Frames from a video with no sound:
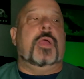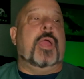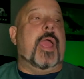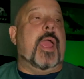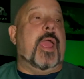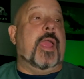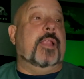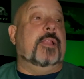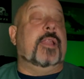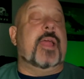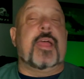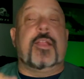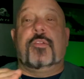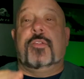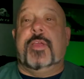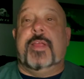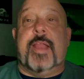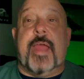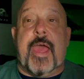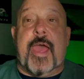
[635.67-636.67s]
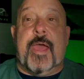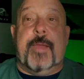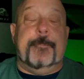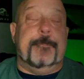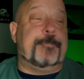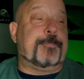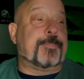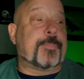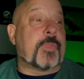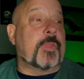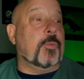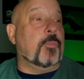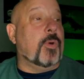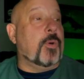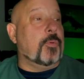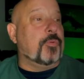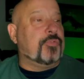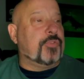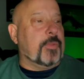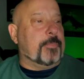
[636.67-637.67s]
And not only that,
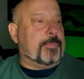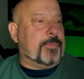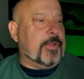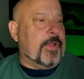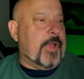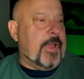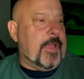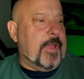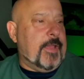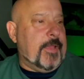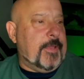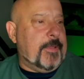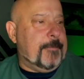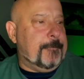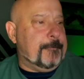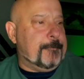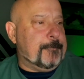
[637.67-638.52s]
what was the play?